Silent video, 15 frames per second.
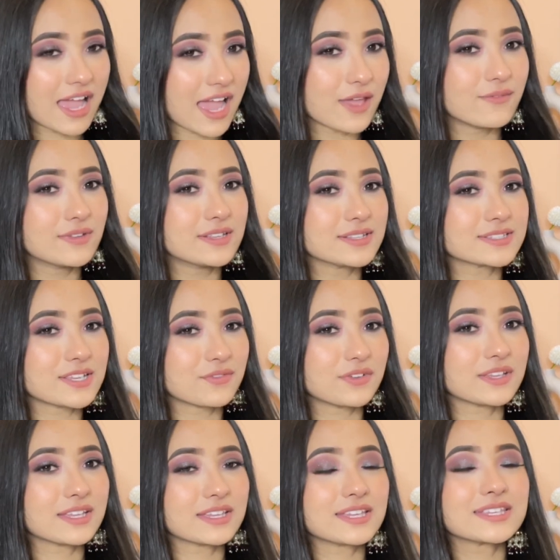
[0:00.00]
I will
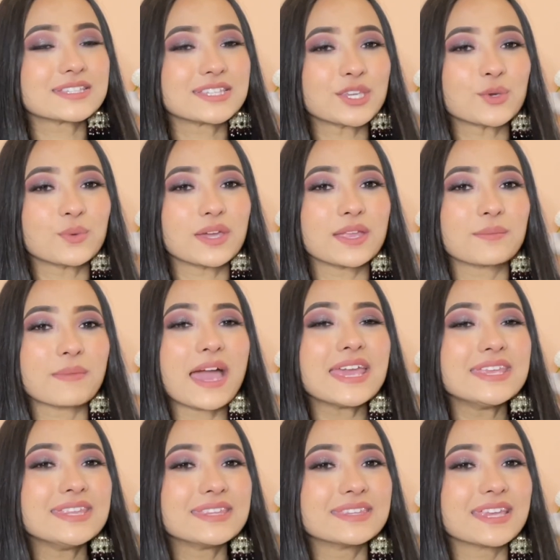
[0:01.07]
definitely see you in my
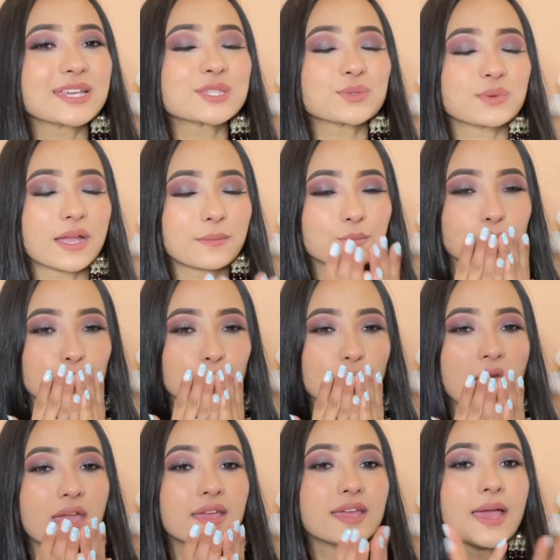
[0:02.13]
next one.
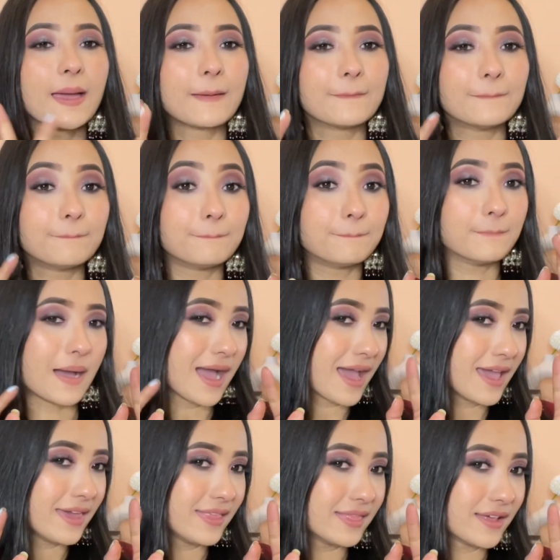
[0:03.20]

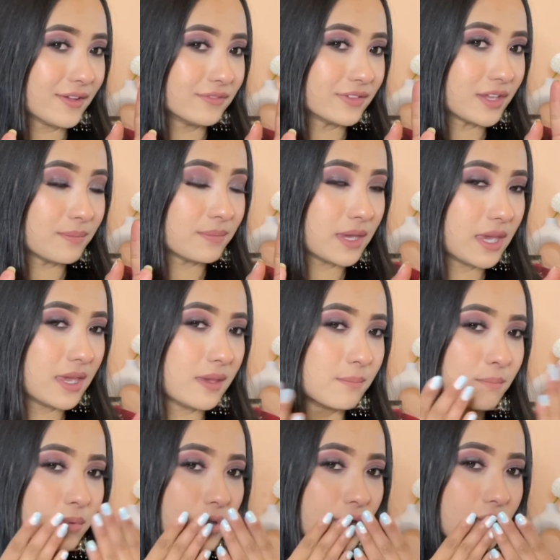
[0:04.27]
Bye, lovely
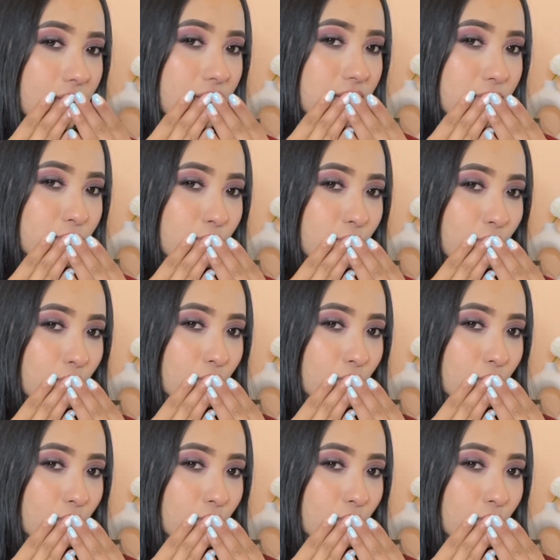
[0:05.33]
people.